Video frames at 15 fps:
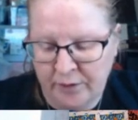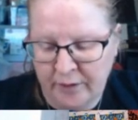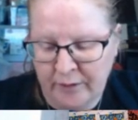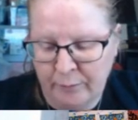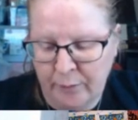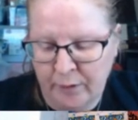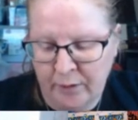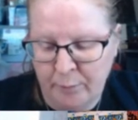Have
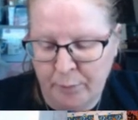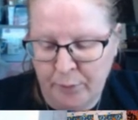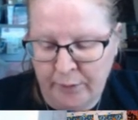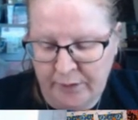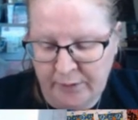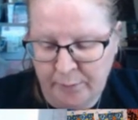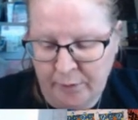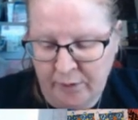we got a point
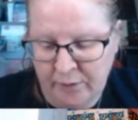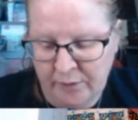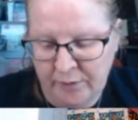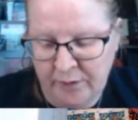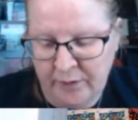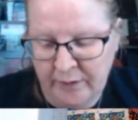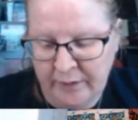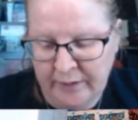to
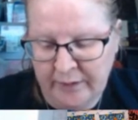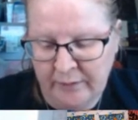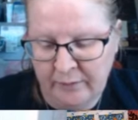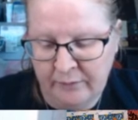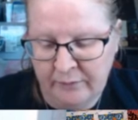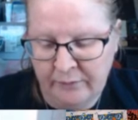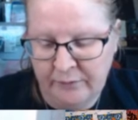ponder out of